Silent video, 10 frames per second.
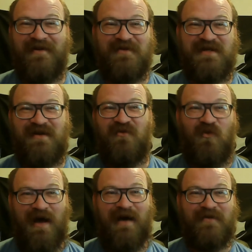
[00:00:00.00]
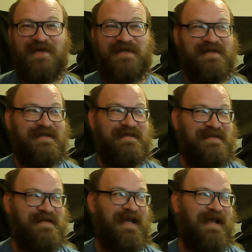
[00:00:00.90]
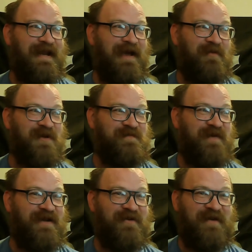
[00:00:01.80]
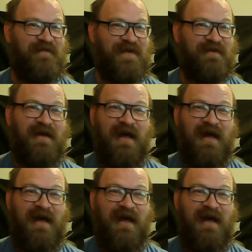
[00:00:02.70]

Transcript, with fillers: It was like, wow, this is insane how much better I feel.